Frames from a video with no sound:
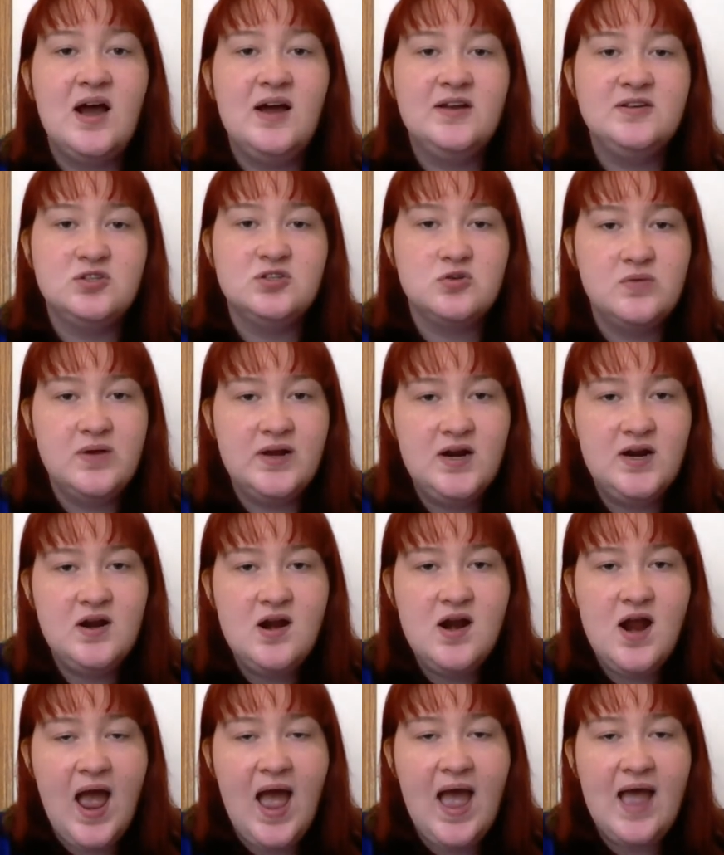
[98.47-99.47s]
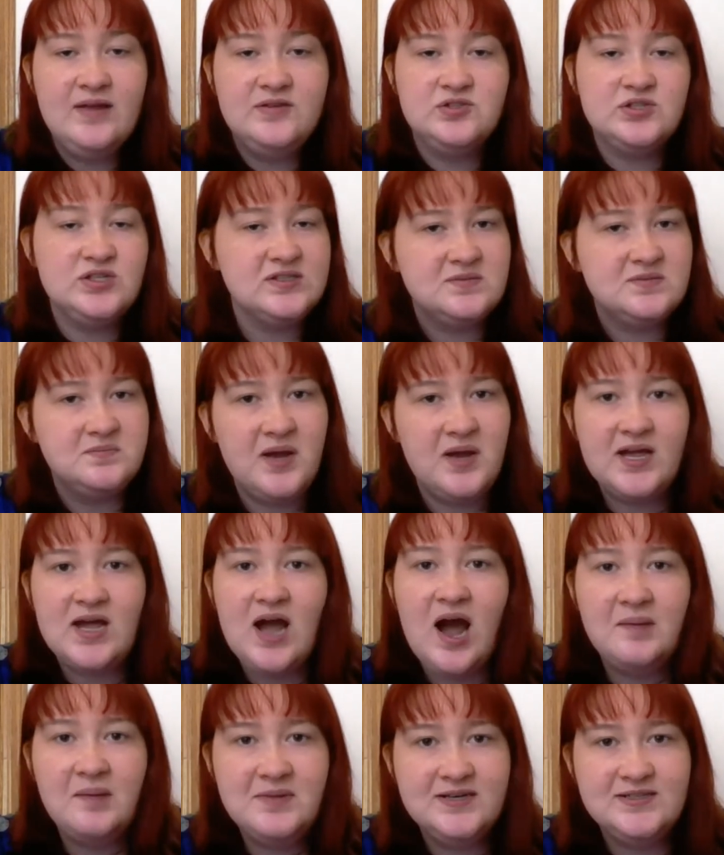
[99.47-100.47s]
on Twitter, and just by
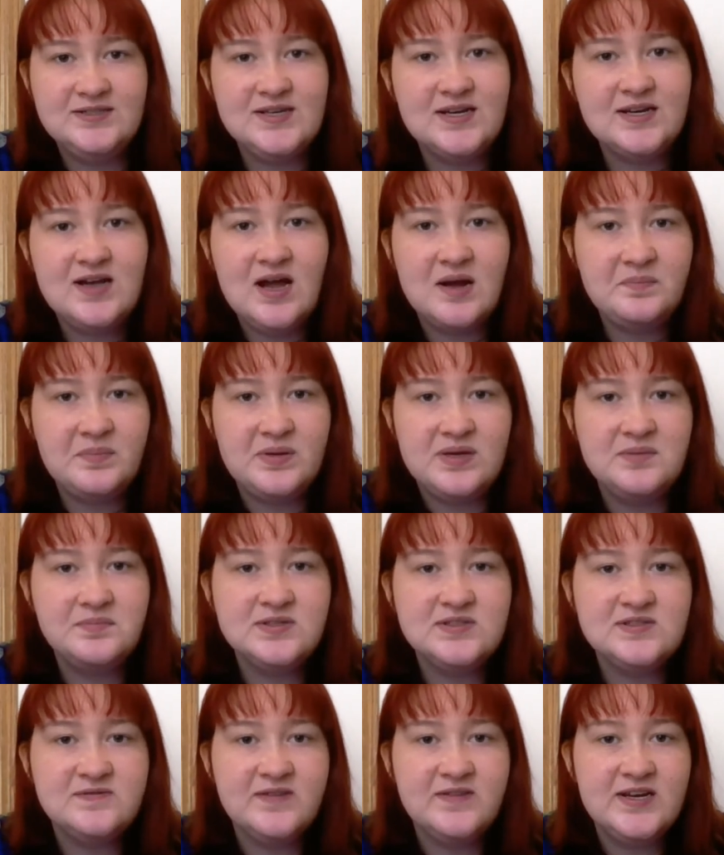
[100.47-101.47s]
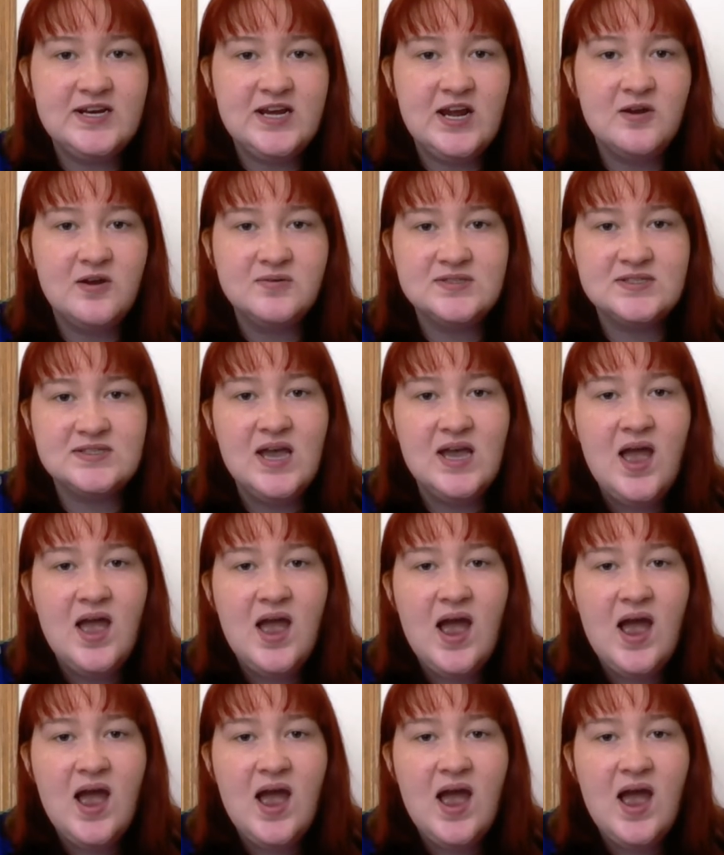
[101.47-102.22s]
commenting on people's videos.